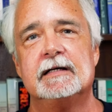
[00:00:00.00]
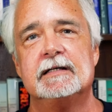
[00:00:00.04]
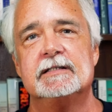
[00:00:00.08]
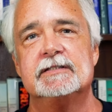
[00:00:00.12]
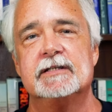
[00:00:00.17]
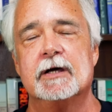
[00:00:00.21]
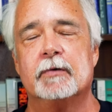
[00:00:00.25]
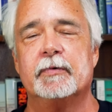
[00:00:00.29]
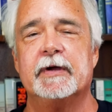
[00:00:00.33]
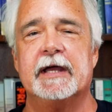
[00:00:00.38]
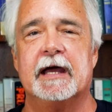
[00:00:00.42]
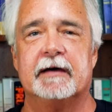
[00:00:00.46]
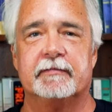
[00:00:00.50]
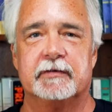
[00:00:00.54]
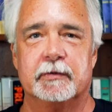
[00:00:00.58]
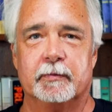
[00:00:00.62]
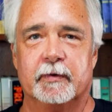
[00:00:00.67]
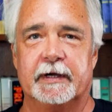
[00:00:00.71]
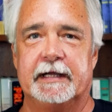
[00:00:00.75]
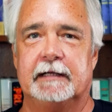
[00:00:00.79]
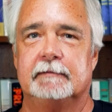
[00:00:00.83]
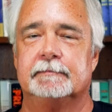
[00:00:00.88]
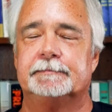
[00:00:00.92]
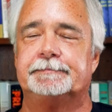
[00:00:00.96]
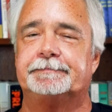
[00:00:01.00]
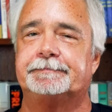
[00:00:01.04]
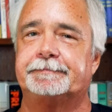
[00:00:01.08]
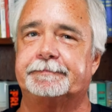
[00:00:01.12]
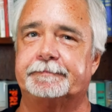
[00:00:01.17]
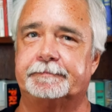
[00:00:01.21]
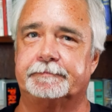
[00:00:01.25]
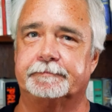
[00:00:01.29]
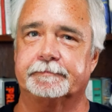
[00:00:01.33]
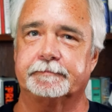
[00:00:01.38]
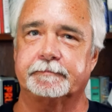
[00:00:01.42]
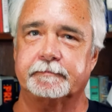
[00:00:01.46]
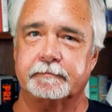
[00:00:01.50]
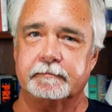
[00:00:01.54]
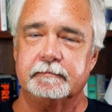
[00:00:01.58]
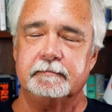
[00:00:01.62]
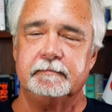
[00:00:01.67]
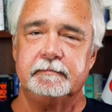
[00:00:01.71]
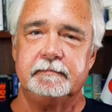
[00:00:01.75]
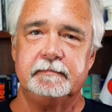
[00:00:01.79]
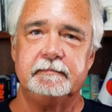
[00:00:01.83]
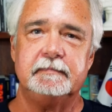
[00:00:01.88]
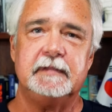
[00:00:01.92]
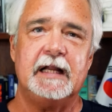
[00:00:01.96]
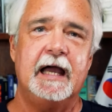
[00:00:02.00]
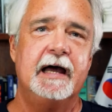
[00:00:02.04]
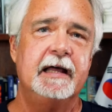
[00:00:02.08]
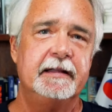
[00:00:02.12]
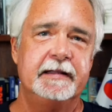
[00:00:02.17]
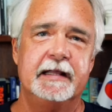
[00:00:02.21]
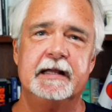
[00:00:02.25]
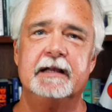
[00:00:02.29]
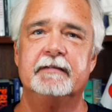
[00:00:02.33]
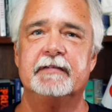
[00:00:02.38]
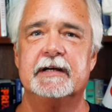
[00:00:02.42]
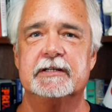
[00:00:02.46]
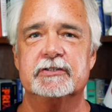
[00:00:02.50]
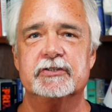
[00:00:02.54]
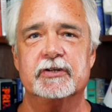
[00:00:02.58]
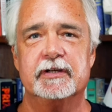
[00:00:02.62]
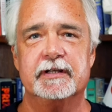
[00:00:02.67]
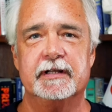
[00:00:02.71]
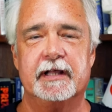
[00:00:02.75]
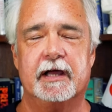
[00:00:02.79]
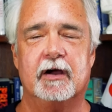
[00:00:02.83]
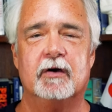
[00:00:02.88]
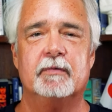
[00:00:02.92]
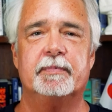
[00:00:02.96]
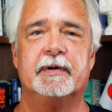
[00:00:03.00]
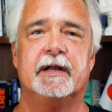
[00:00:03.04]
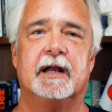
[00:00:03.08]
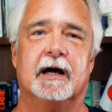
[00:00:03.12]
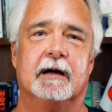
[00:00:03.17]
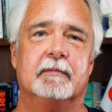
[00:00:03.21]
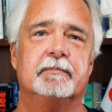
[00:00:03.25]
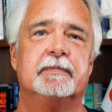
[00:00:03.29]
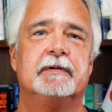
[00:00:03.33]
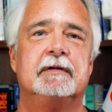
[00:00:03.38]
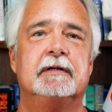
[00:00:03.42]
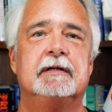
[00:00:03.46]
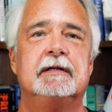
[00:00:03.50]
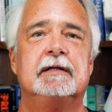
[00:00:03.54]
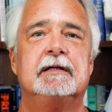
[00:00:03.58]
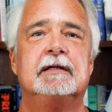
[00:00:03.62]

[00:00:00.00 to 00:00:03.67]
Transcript: So we have to wait. And then eventually they open up.